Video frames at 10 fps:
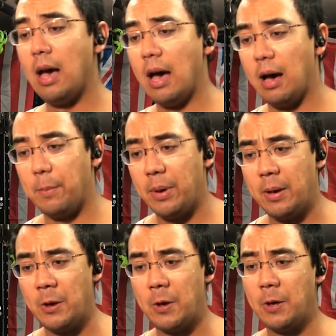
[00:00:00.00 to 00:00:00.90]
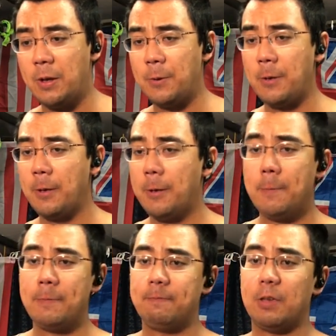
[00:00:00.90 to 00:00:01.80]

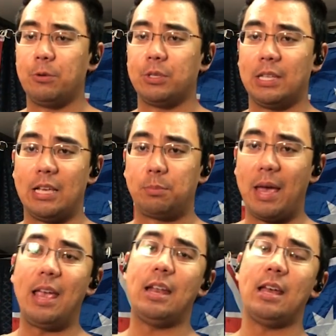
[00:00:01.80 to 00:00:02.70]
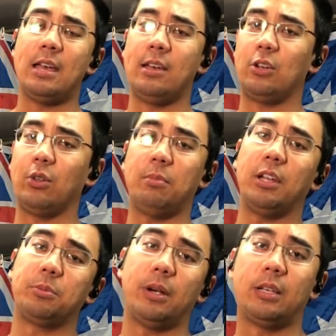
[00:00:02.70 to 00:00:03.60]
There was less pain doing the
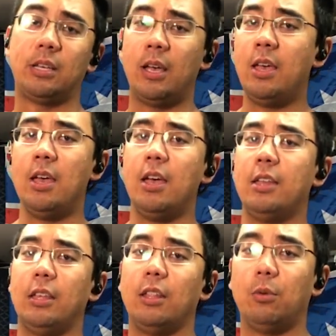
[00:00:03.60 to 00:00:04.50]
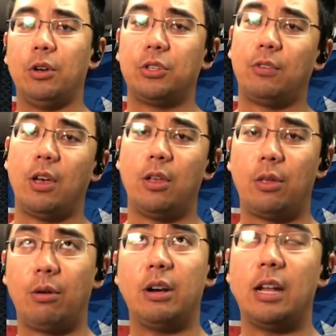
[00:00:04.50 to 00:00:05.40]
bench press than there was
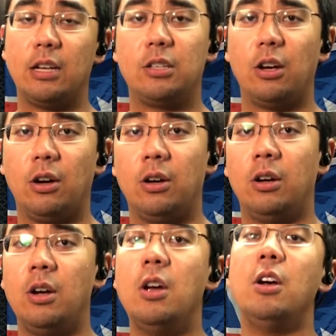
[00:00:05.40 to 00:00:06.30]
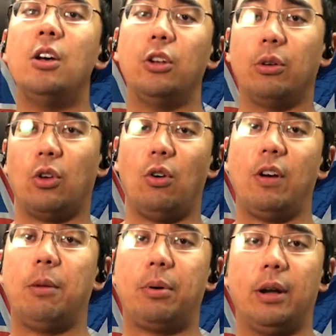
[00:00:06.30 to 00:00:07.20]
3 days ago doing the
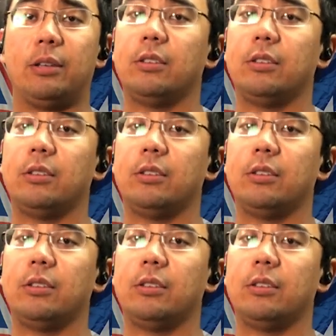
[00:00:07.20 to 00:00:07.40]
overhead press.